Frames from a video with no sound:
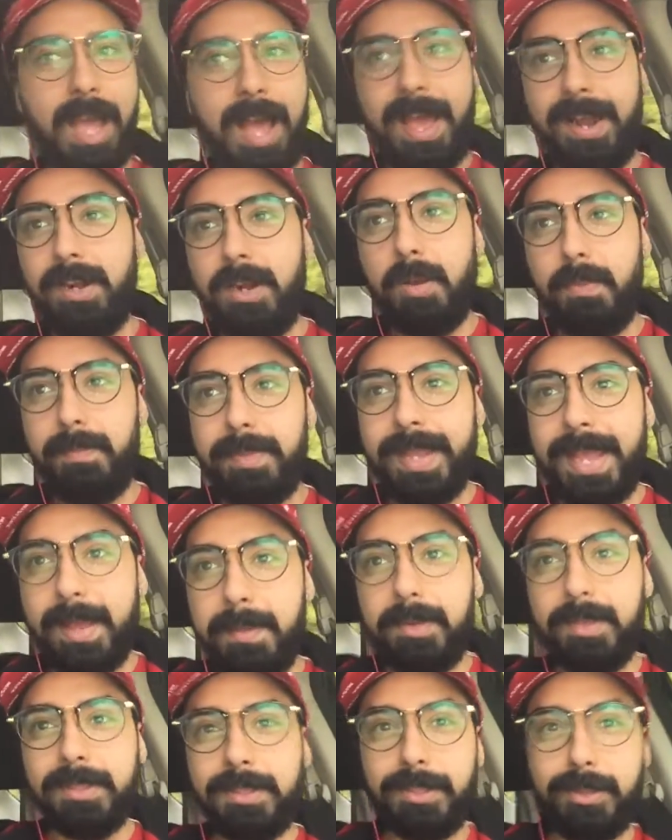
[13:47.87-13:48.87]
I don't know be
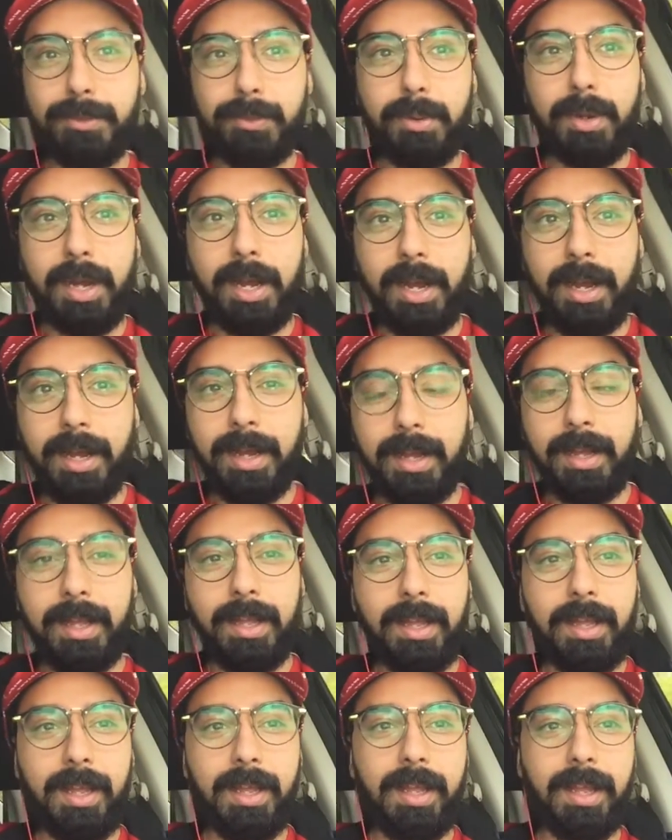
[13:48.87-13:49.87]
able to uh,
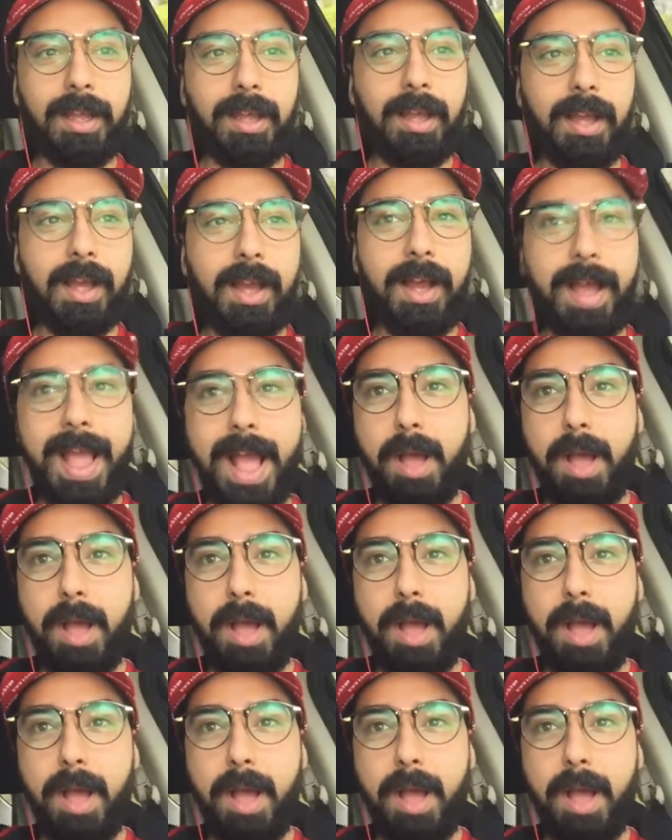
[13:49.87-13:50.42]
uh,